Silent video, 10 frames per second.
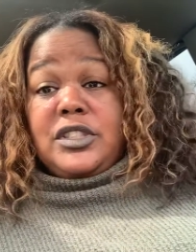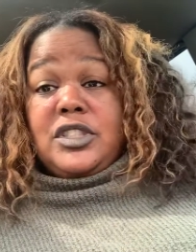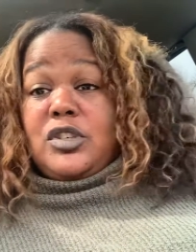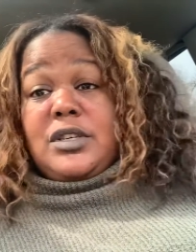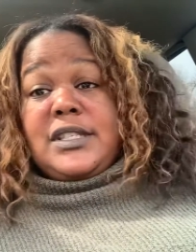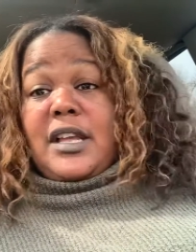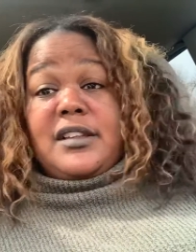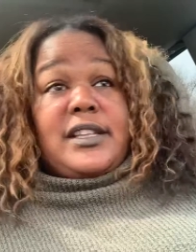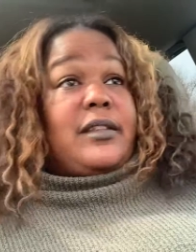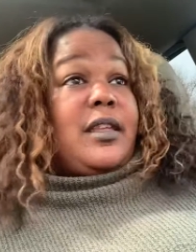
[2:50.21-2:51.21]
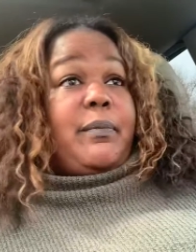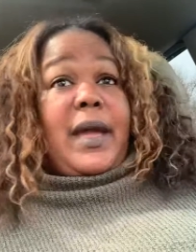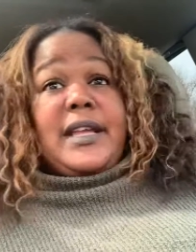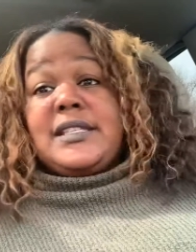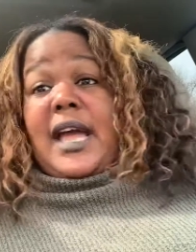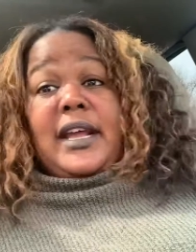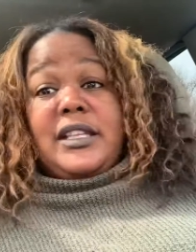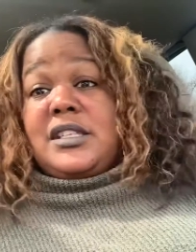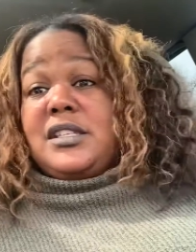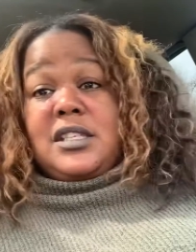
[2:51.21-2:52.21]
and short sales that the banks kind
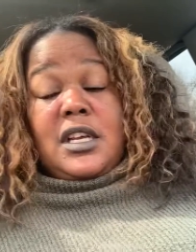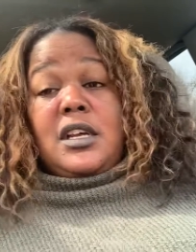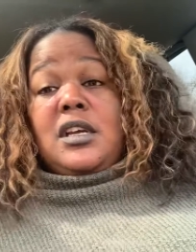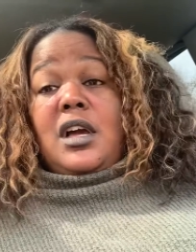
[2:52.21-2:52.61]
of just